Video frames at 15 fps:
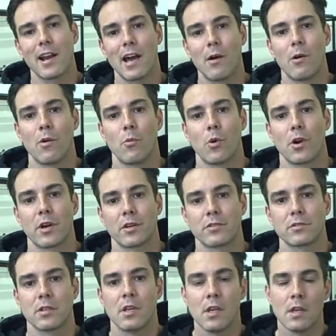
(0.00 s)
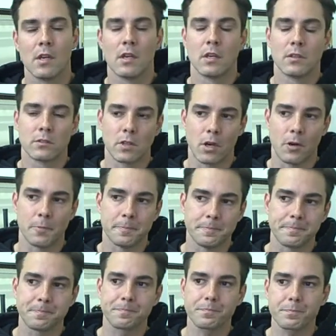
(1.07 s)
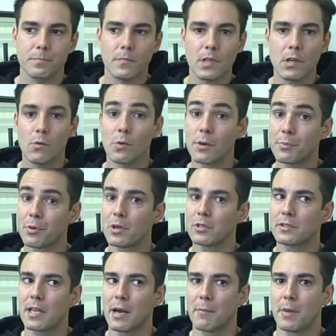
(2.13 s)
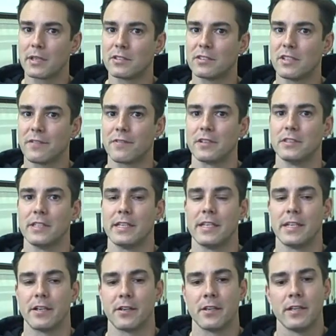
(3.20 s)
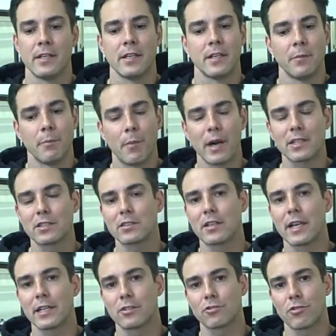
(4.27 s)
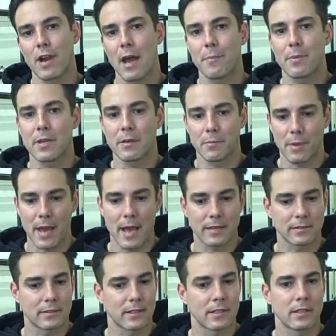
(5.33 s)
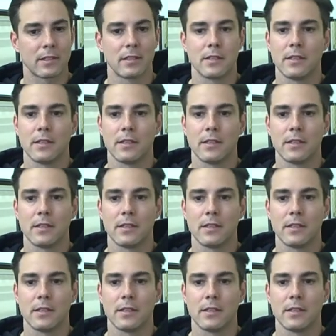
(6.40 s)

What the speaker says: how it works. So we approach that much differently here. Much like trapping, passing,